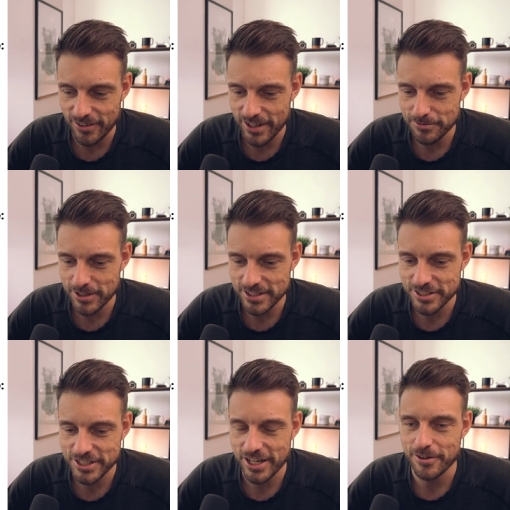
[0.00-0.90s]
you know i wanted
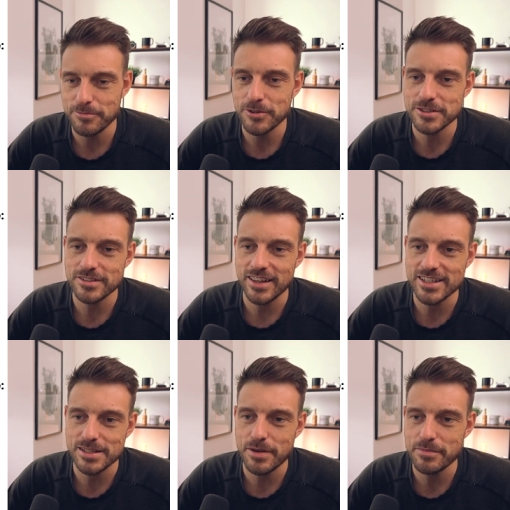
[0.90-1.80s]
to share most
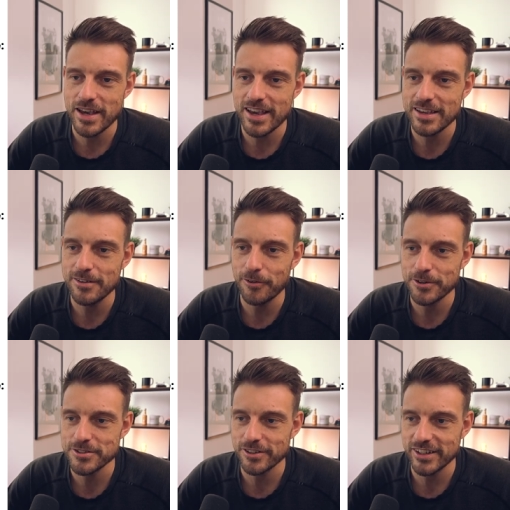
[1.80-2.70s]
smma
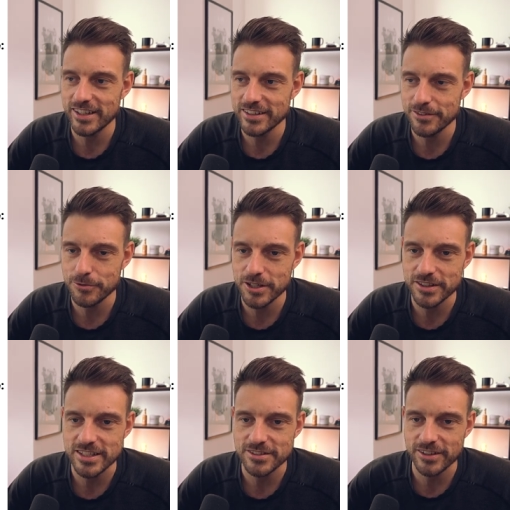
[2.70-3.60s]
owners are guilty of one
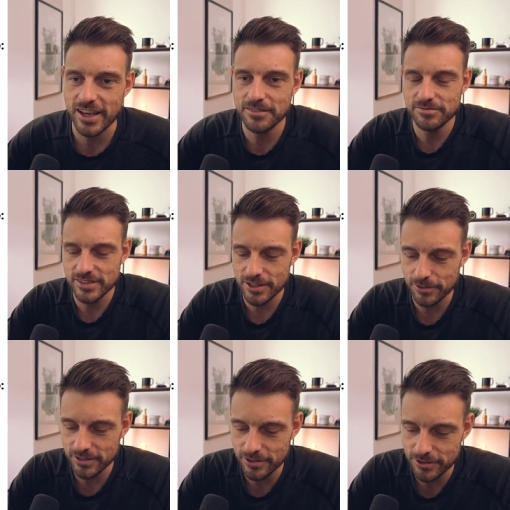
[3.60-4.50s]
of these okay so
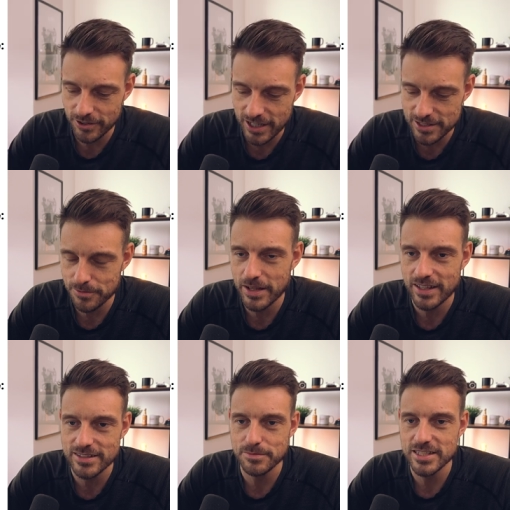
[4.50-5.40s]
you, you guys are
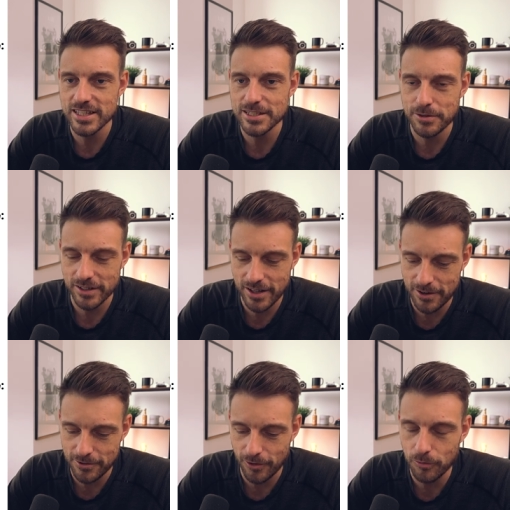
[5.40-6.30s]
making some mistakes right
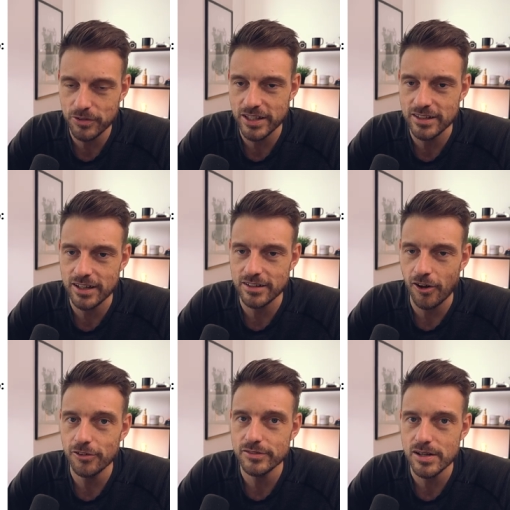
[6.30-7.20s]
now hopefully not
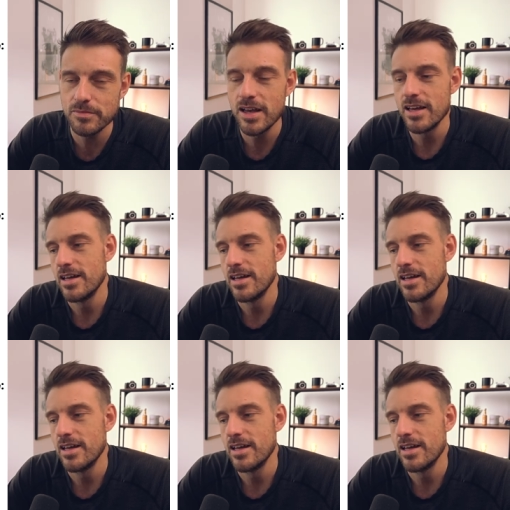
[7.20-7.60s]
all of them